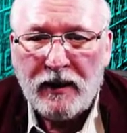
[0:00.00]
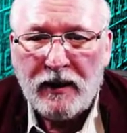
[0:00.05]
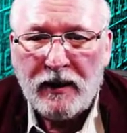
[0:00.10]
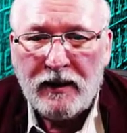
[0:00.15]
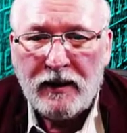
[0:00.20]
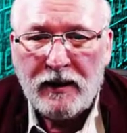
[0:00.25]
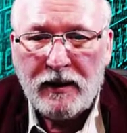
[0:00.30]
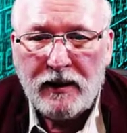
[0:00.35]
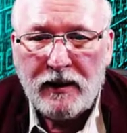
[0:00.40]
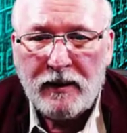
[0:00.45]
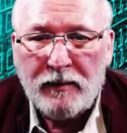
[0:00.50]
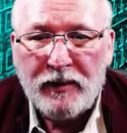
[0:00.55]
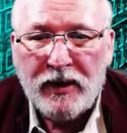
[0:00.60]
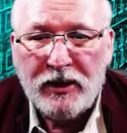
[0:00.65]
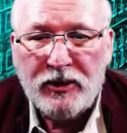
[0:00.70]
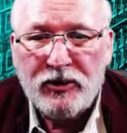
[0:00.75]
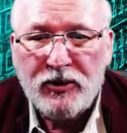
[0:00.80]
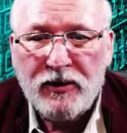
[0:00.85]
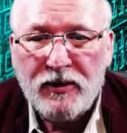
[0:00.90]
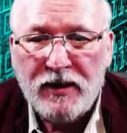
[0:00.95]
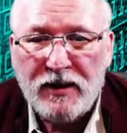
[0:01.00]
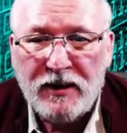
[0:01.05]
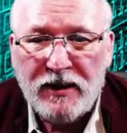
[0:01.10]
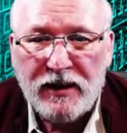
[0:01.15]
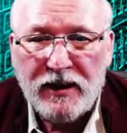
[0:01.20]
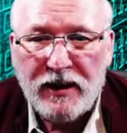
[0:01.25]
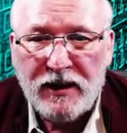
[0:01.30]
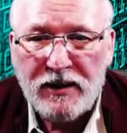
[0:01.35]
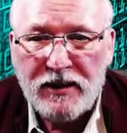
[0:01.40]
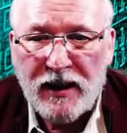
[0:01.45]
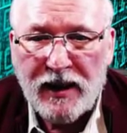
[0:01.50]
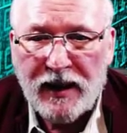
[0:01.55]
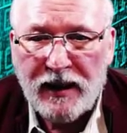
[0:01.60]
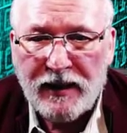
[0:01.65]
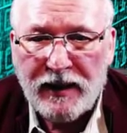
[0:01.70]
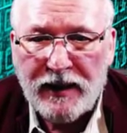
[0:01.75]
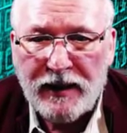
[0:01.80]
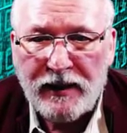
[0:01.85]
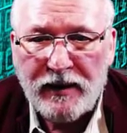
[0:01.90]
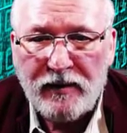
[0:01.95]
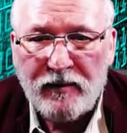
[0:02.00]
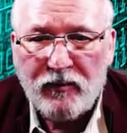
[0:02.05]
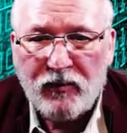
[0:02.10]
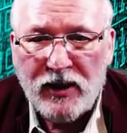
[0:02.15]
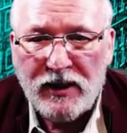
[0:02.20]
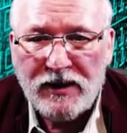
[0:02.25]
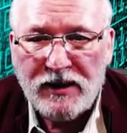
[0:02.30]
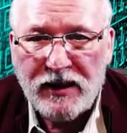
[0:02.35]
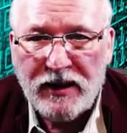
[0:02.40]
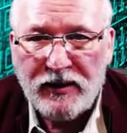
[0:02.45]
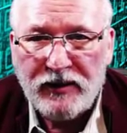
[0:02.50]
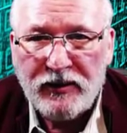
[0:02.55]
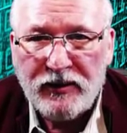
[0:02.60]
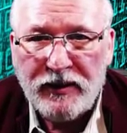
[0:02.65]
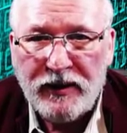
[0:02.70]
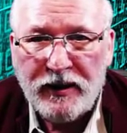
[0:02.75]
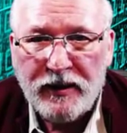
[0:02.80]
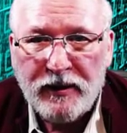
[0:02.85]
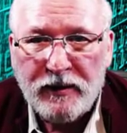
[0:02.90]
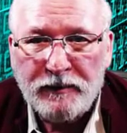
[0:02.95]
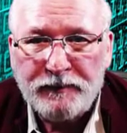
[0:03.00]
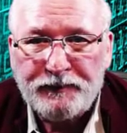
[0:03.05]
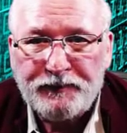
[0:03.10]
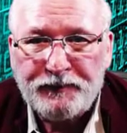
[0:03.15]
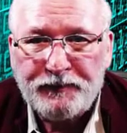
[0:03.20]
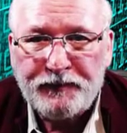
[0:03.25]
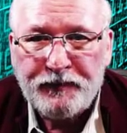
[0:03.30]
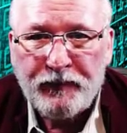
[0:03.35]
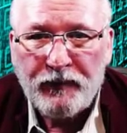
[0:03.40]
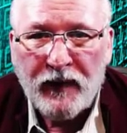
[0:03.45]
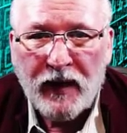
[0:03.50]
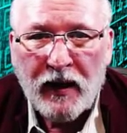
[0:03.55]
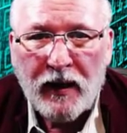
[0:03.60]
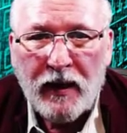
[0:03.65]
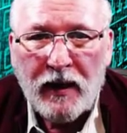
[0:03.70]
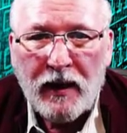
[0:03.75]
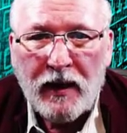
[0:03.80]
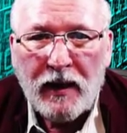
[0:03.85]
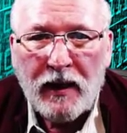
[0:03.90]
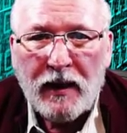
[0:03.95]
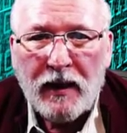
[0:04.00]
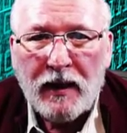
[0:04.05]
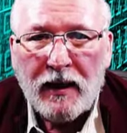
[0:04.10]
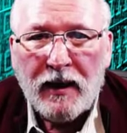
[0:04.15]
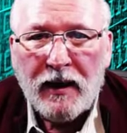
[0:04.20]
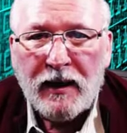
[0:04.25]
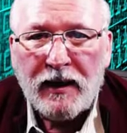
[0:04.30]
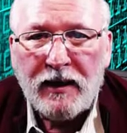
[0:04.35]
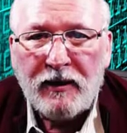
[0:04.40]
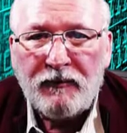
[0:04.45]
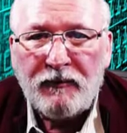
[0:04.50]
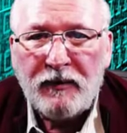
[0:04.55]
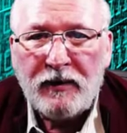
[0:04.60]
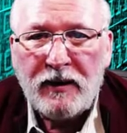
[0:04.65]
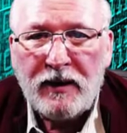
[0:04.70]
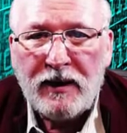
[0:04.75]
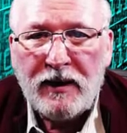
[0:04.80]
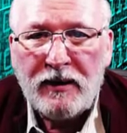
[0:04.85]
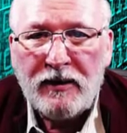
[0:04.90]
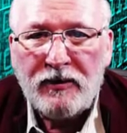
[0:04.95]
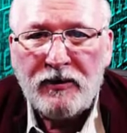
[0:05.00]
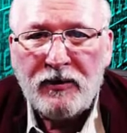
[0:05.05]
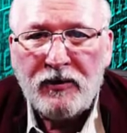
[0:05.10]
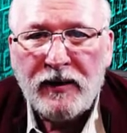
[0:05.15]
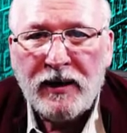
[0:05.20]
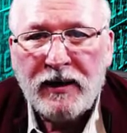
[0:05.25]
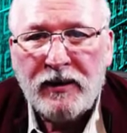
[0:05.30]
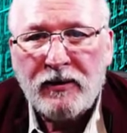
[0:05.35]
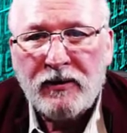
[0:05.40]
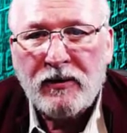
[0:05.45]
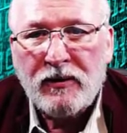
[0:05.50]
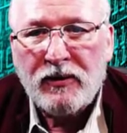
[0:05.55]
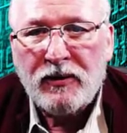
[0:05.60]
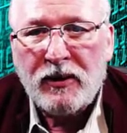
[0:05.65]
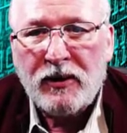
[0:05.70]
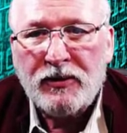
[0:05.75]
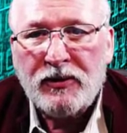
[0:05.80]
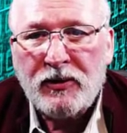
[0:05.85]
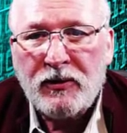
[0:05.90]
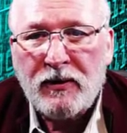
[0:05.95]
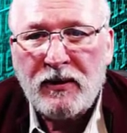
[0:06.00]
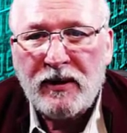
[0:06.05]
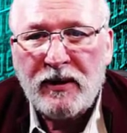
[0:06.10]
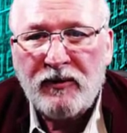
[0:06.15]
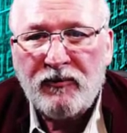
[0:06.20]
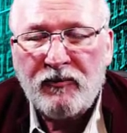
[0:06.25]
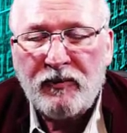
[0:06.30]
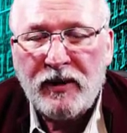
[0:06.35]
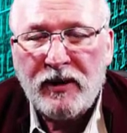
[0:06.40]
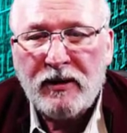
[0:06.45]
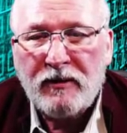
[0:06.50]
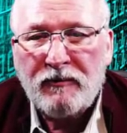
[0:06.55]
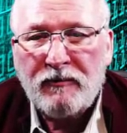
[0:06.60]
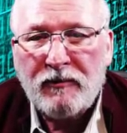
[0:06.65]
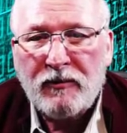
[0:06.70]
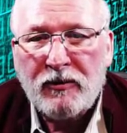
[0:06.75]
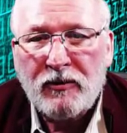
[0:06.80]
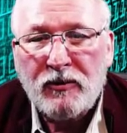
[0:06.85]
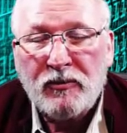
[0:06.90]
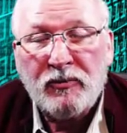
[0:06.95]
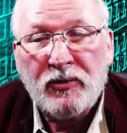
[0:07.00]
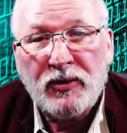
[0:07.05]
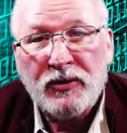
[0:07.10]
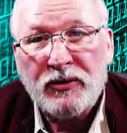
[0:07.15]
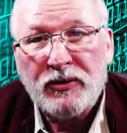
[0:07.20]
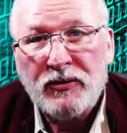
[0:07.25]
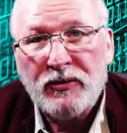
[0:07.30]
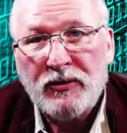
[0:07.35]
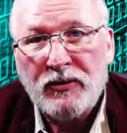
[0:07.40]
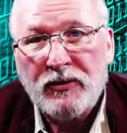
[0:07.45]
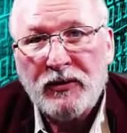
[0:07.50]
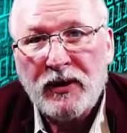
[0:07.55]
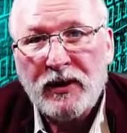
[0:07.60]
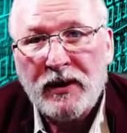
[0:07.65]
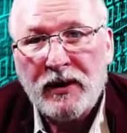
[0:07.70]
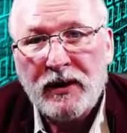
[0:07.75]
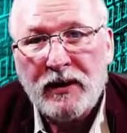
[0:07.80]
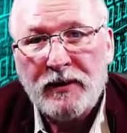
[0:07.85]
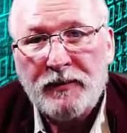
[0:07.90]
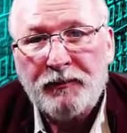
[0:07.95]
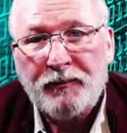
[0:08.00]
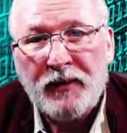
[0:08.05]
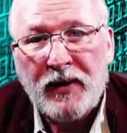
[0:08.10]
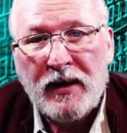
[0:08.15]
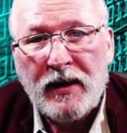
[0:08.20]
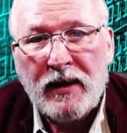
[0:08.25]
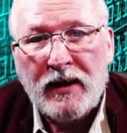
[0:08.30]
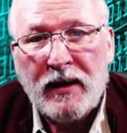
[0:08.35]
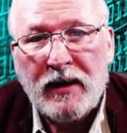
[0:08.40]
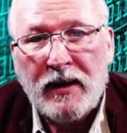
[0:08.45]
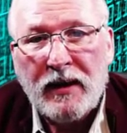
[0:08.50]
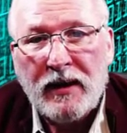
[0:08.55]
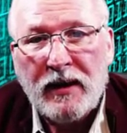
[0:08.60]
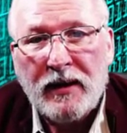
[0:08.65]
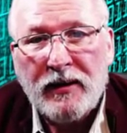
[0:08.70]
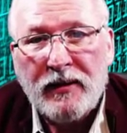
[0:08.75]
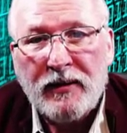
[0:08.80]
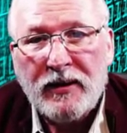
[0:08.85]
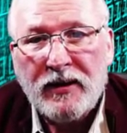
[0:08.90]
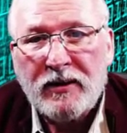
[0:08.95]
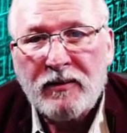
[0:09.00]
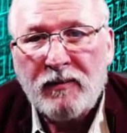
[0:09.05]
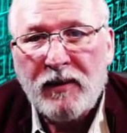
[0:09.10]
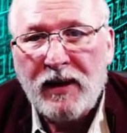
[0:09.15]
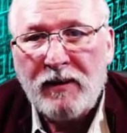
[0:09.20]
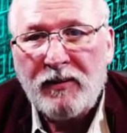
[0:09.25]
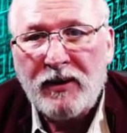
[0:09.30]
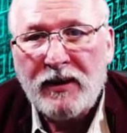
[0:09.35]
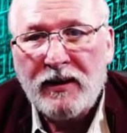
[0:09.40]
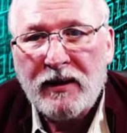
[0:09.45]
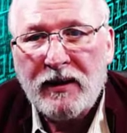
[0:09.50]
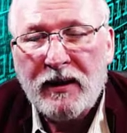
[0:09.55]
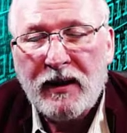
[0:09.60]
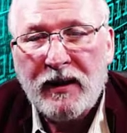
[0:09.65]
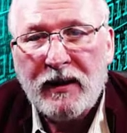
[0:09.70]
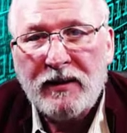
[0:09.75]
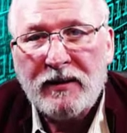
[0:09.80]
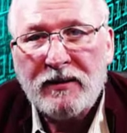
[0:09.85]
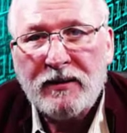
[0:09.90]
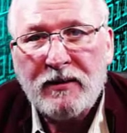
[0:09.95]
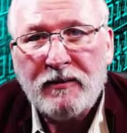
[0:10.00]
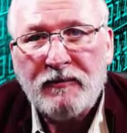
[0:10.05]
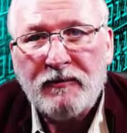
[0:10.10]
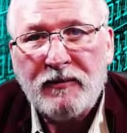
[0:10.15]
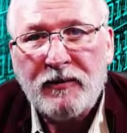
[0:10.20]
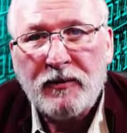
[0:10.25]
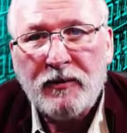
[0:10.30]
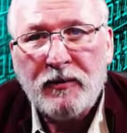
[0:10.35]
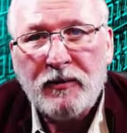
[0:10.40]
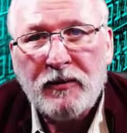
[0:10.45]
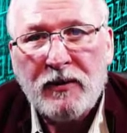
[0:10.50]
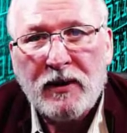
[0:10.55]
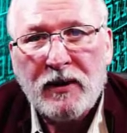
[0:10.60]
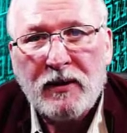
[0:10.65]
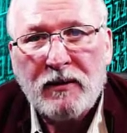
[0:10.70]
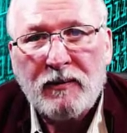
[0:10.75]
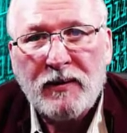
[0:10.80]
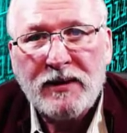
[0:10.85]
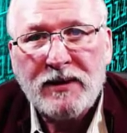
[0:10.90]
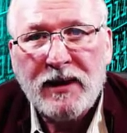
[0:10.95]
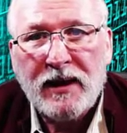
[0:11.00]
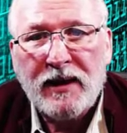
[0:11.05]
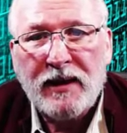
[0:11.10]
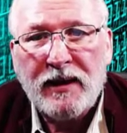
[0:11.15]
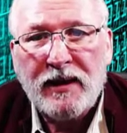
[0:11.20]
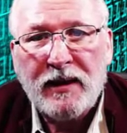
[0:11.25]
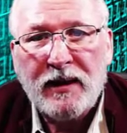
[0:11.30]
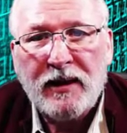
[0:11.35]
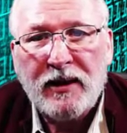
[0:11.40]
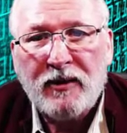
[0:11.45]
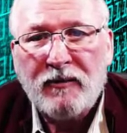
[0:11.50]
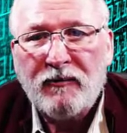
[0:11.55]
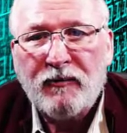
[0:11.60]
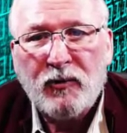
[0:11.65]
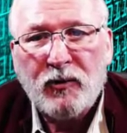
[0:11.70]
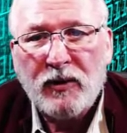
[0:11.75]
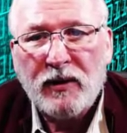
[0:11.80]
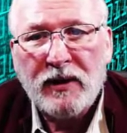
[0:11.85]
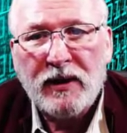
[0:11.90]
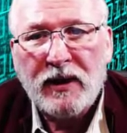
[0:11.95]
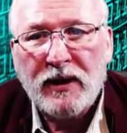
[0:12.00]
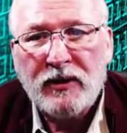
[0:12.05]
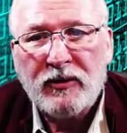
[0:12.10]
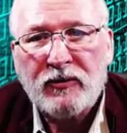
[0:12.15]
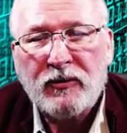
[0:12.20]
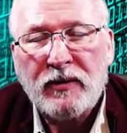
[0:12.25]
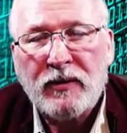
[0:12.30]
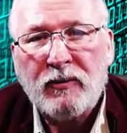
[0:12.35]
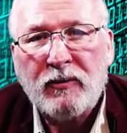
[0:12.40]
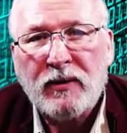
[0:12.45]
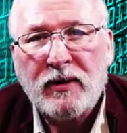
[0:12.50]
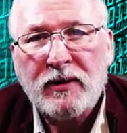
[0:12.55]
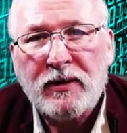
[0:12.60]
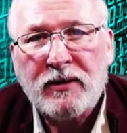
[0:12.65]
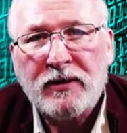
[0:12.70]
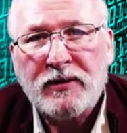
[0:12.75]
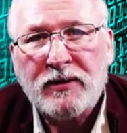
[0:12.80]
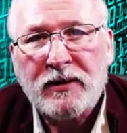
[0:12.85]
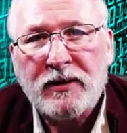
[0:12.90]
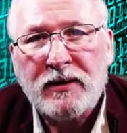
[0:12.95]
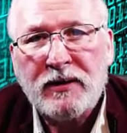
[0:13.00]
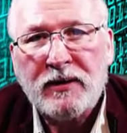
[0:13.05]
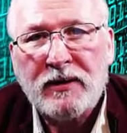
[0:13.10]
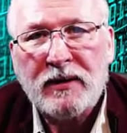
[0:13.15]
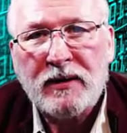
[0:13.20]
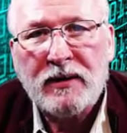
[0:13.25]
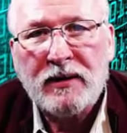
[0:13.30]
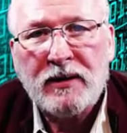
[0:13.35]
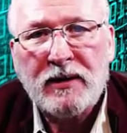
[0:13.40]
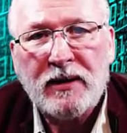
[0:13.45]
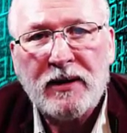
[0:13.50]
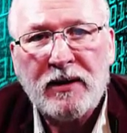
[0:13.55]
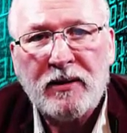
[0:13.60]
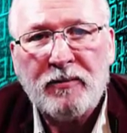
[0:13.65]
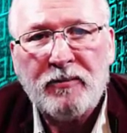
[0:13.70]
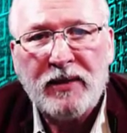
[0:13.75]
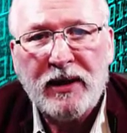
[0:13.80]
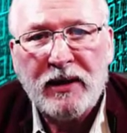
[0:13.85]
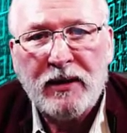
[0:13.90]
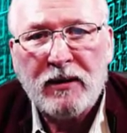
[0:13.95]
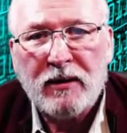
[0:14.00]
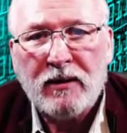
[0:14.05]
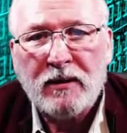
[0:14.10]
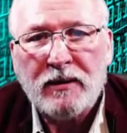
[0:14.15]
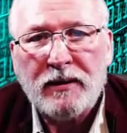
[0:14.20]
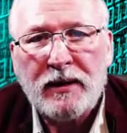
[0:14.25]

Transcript: make sure that Done is highlighted and press Enter here. If you need to enter an alternative mirror for Ubuntu, this may be the case if you are residing in a foreign country where there's a mirror